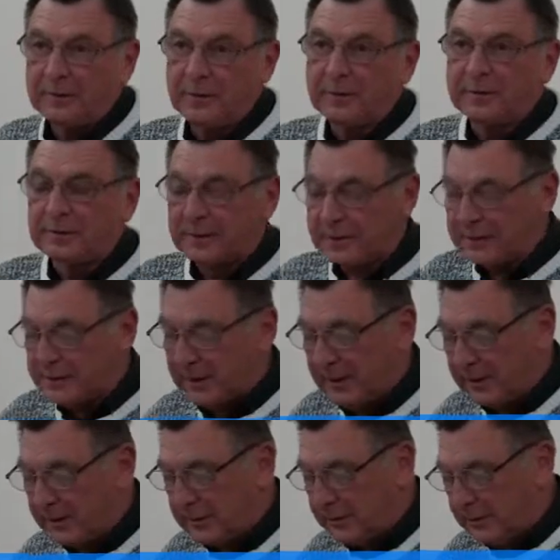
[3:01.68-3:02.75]
of interest,
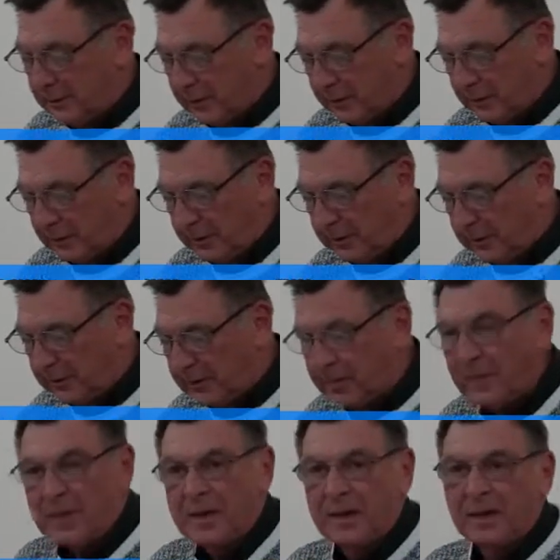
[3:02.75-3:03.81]
as you've heard, is